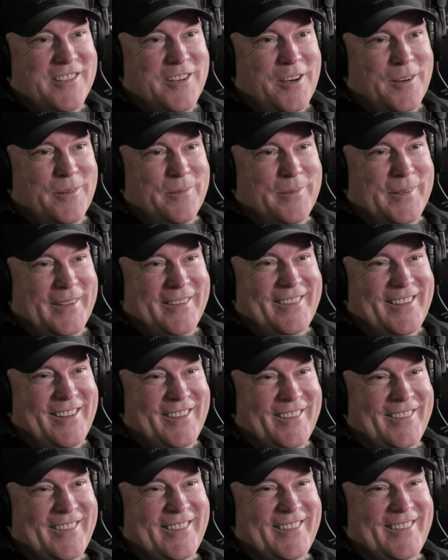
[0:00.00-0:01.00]
Sharpies. You
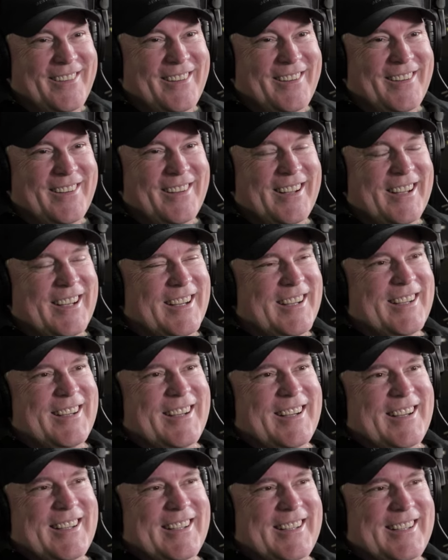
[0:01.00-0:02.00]
don't,
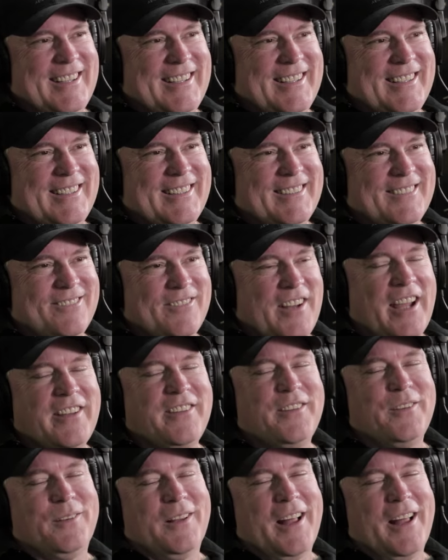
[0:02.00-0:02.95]
I do.